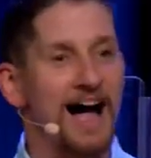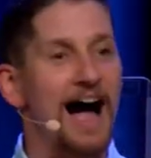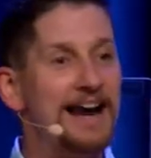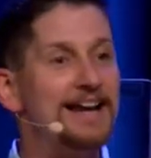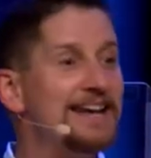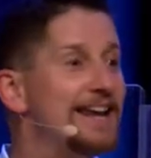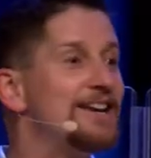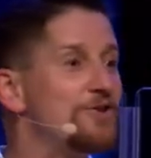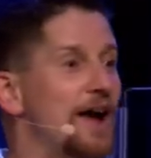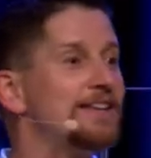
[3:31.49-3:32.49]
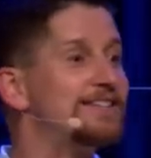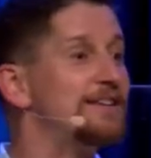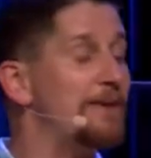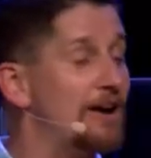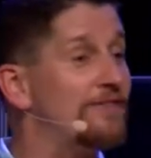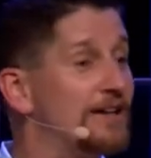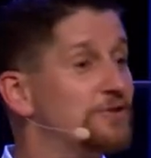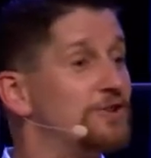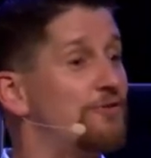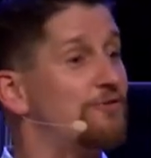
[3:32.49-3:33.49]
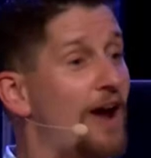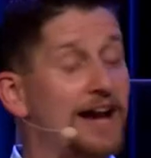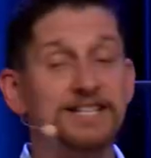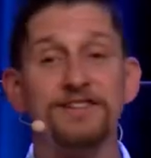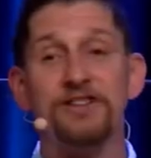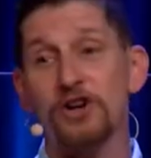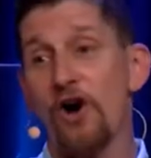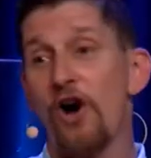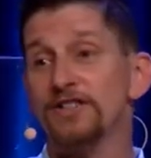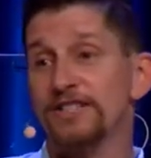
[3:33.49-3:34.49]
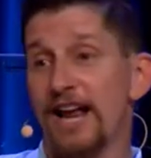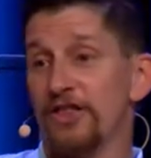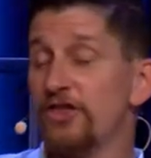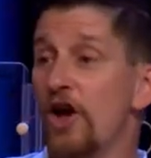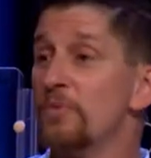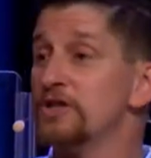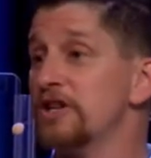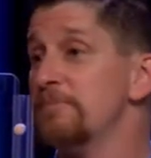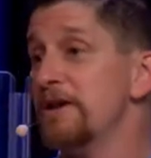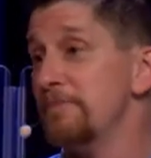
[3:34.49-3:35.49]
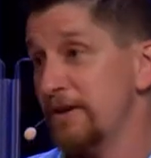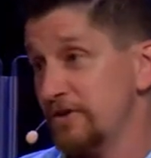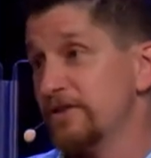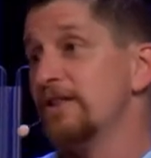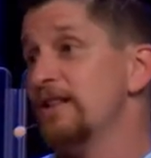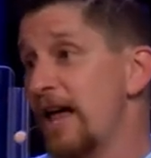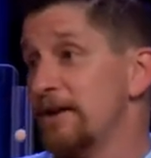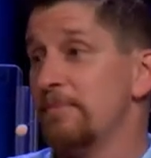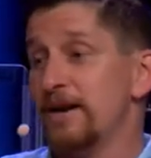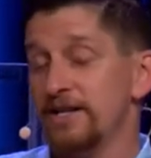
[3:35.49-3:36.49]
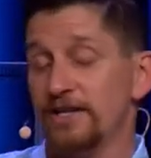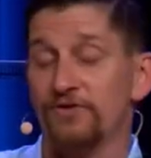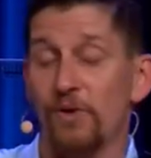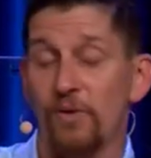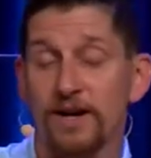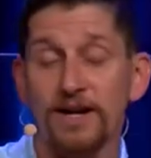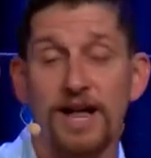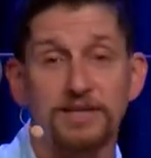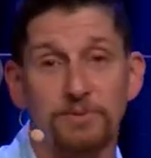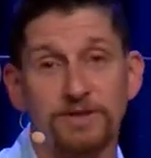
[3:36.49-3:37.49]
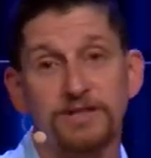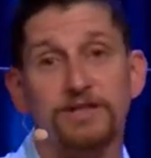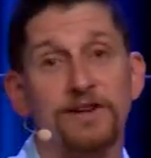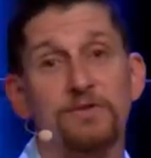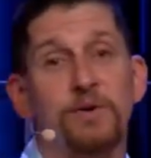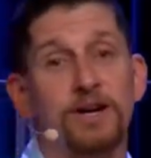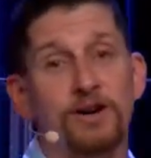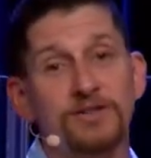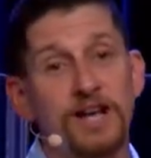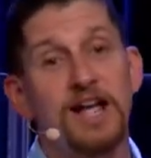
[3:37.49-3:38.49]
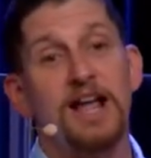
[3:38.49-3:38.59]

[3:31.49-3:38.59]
I didn't need a new AC. Matter of fact, it was a fraction of the cost that I thought it was going to be, but it was still a lot of money just for a working class person, just so everyone knows.